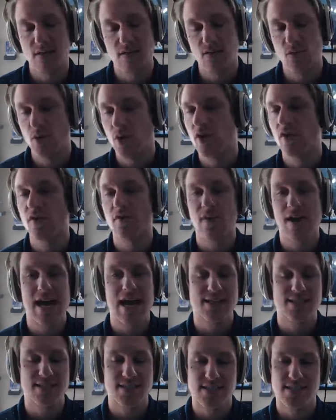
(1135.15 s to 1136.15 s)
real
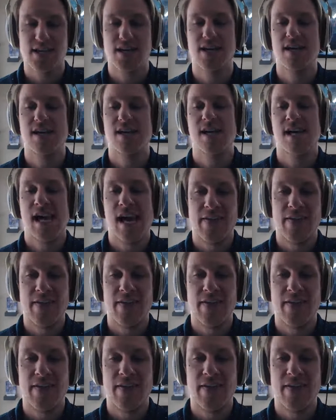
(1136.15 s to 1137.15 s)
fast, and they
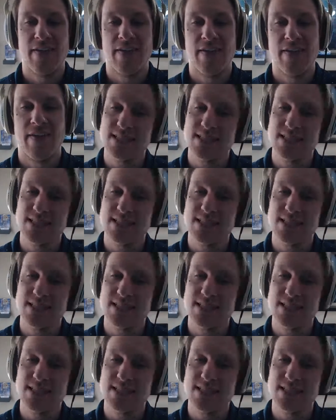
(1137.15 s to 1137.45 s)
start pumping out.